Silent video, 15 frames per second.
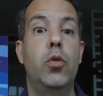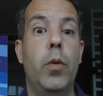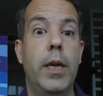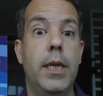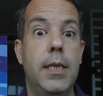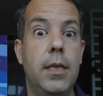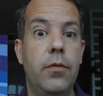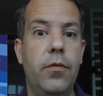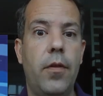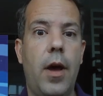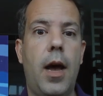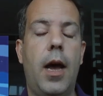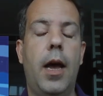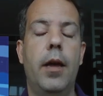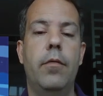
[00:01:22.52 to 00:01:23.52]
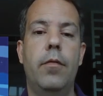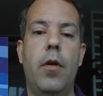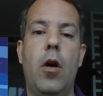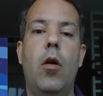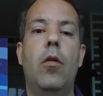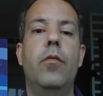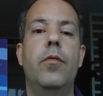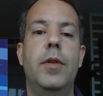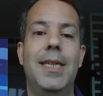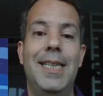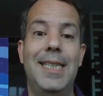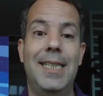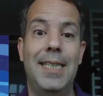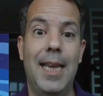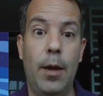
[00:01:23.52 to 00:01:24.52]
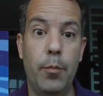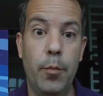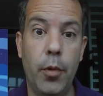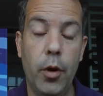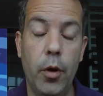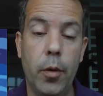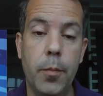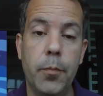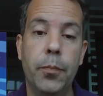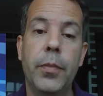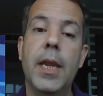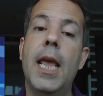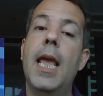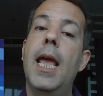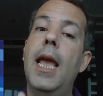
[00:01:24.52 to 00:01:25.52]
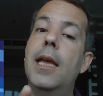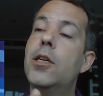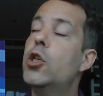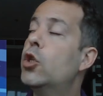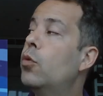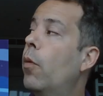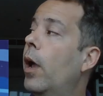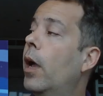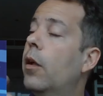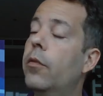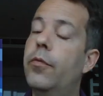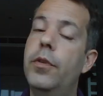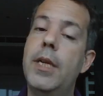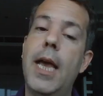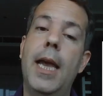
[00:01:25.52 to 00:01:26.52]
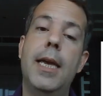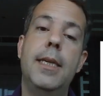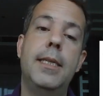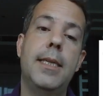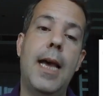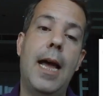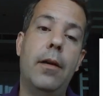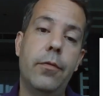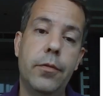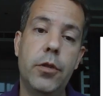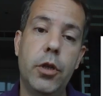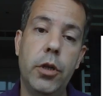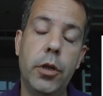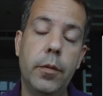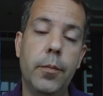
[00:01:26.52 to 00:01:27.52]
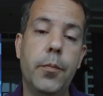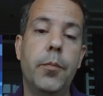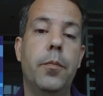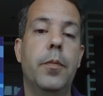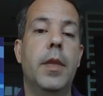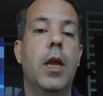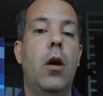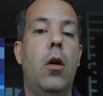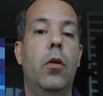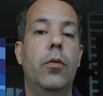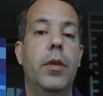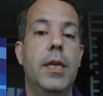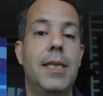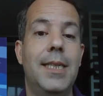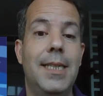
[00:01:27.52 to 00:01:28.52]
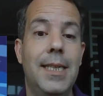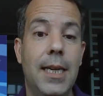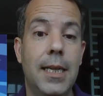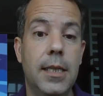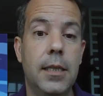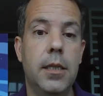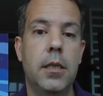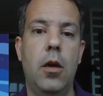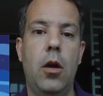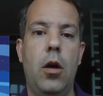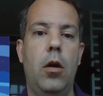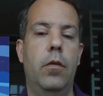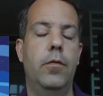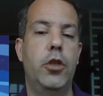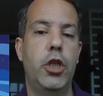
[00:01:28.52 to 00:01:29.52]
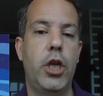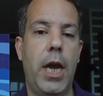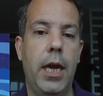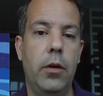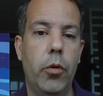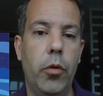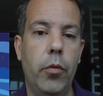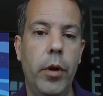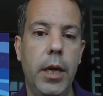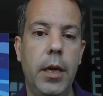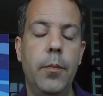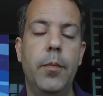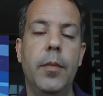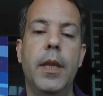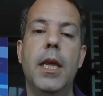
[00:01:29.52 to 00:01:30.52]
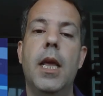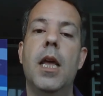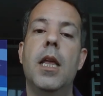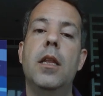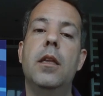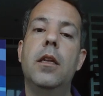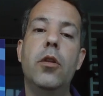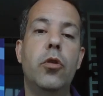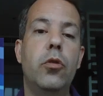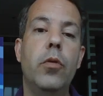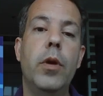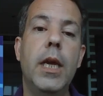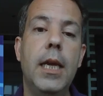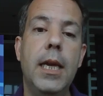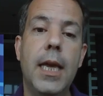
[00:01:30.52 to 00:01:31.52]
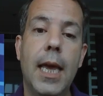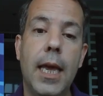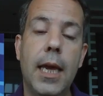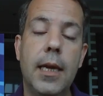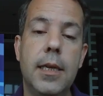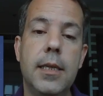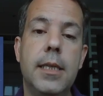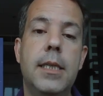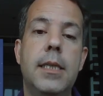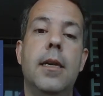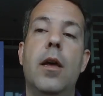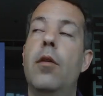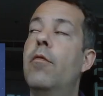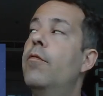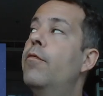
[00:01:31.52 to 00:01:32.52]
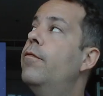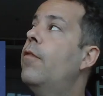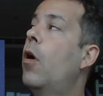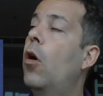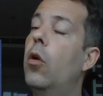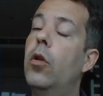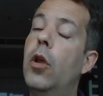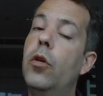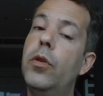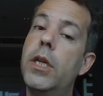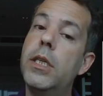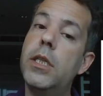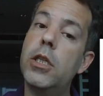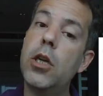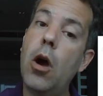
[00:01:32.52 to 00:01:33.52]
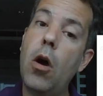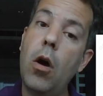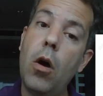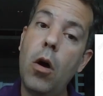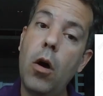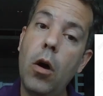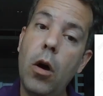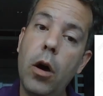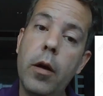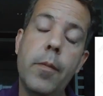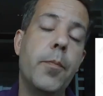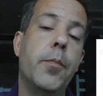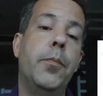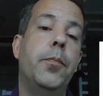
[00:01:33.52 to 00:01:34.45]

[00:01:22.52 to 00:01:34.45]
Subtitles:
25th of December, and 12 days after, on the 6th of January, the three kings followed the star